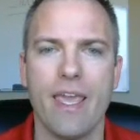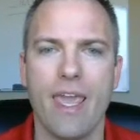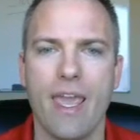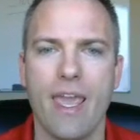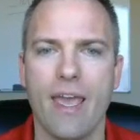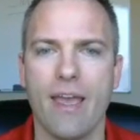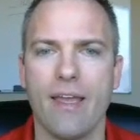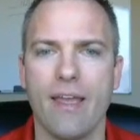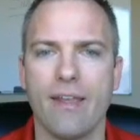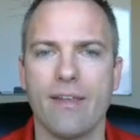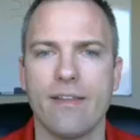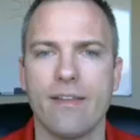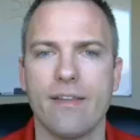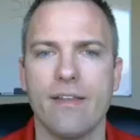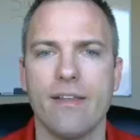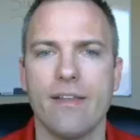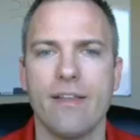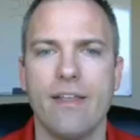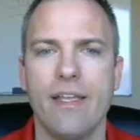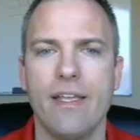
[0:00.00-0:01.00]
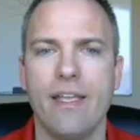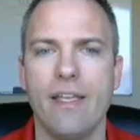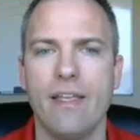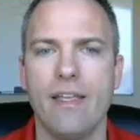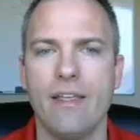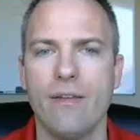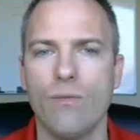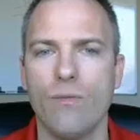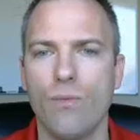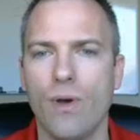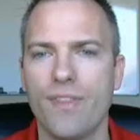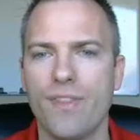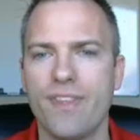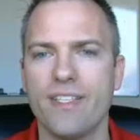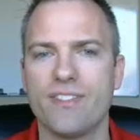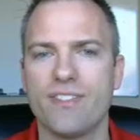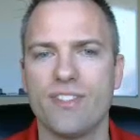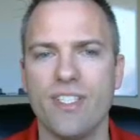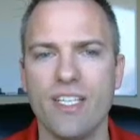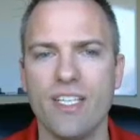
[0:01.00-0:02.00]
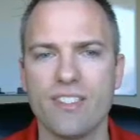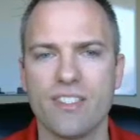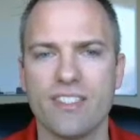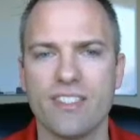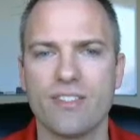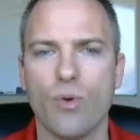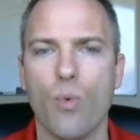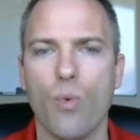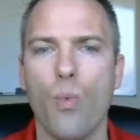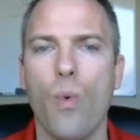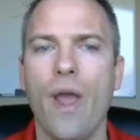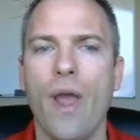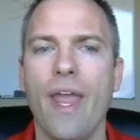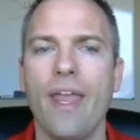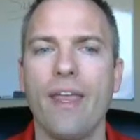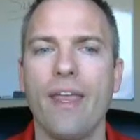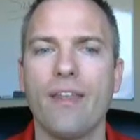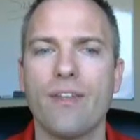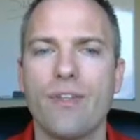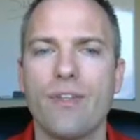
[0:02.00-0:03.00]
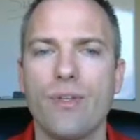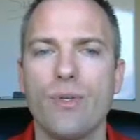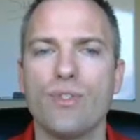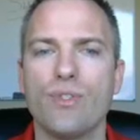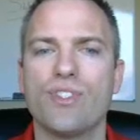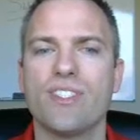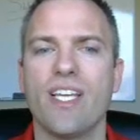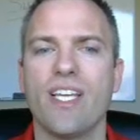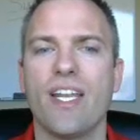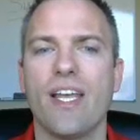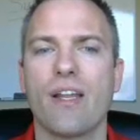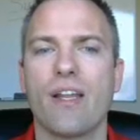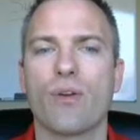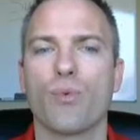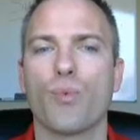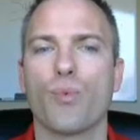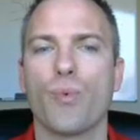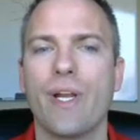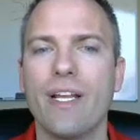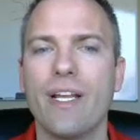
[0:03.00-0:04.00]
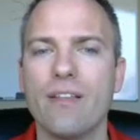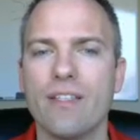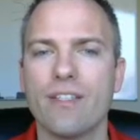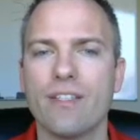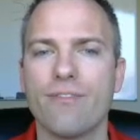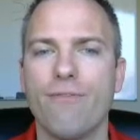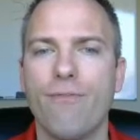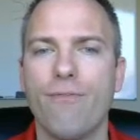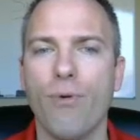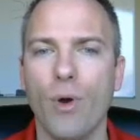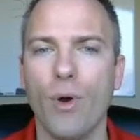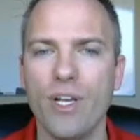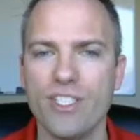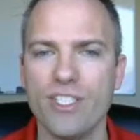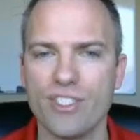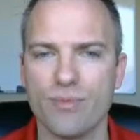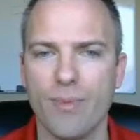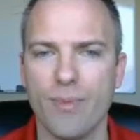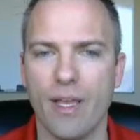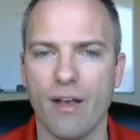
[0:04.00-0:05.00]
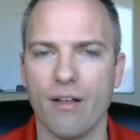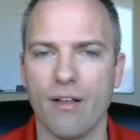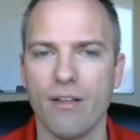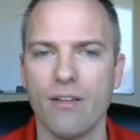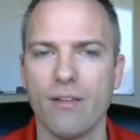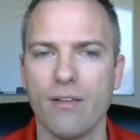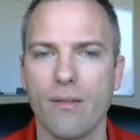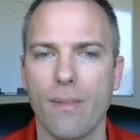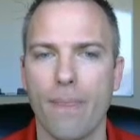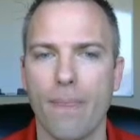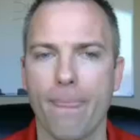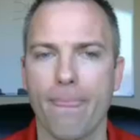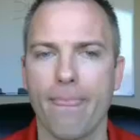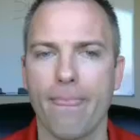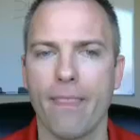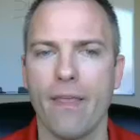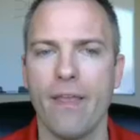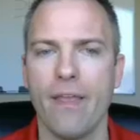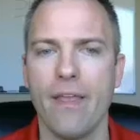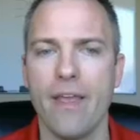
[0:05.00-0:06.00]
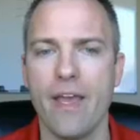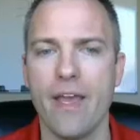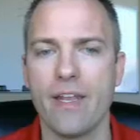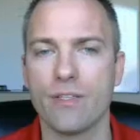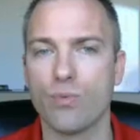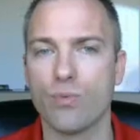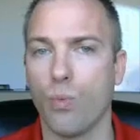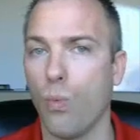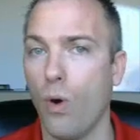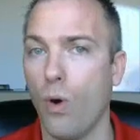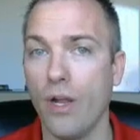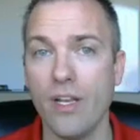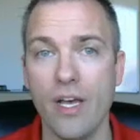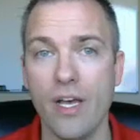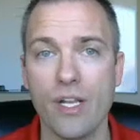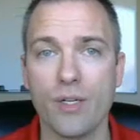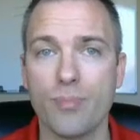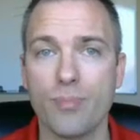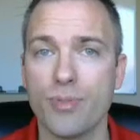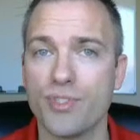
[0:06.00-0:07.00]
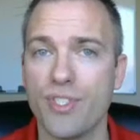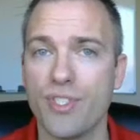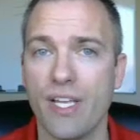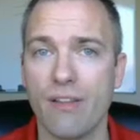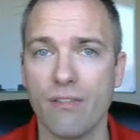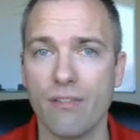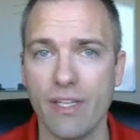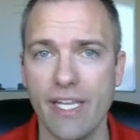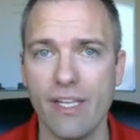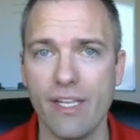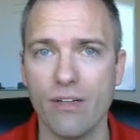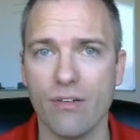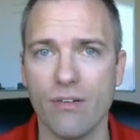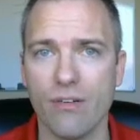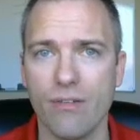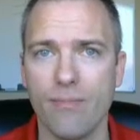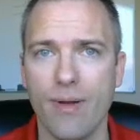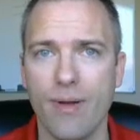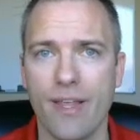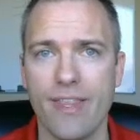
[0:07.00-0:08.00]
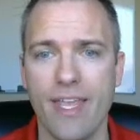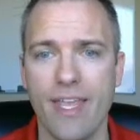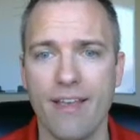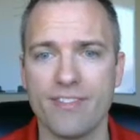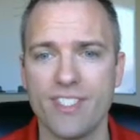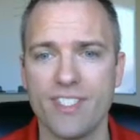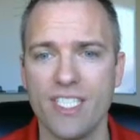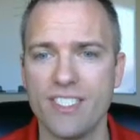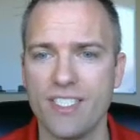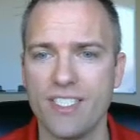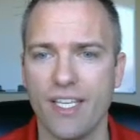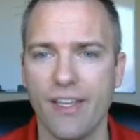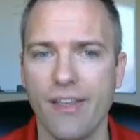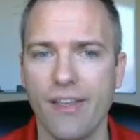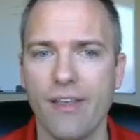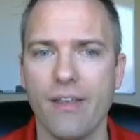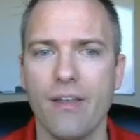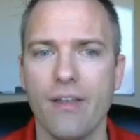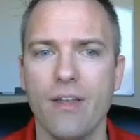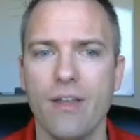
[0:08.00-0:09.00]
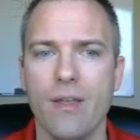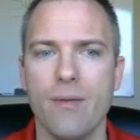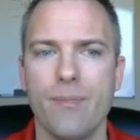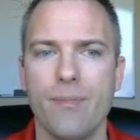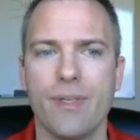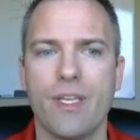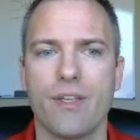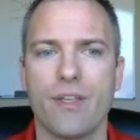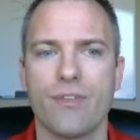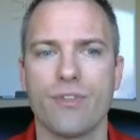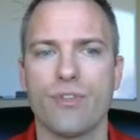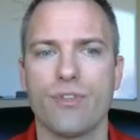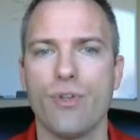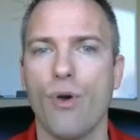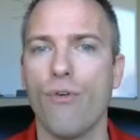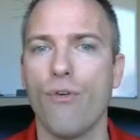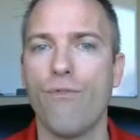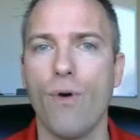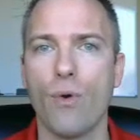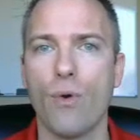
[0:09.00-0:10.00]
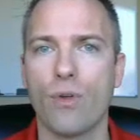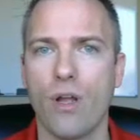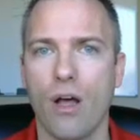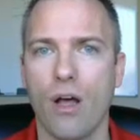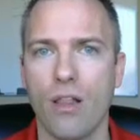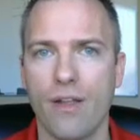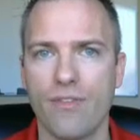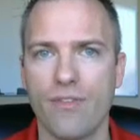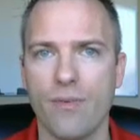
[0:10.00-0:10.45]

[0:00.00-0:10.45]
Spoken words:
And what this is, it's a way to send out a ringless voicemail, and it's 100% legal by the FCC because there's no phone call